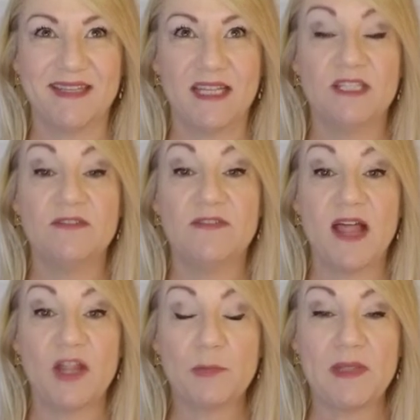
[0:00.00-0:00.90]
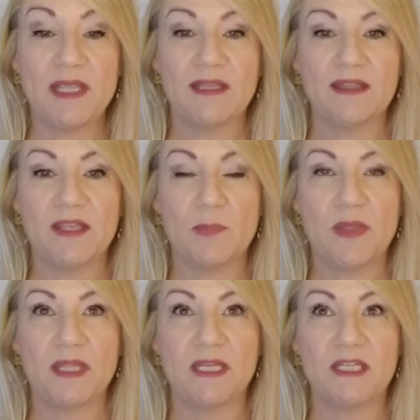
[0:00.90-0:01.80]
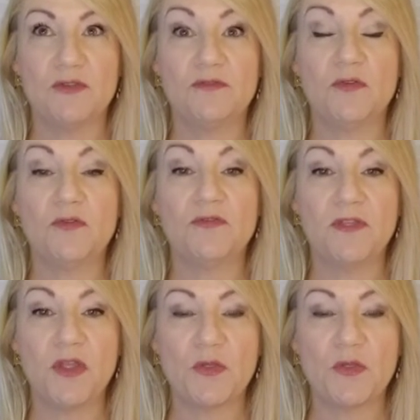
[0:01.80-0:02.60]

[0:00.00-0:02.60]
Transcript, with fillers: developing the ability to fulfill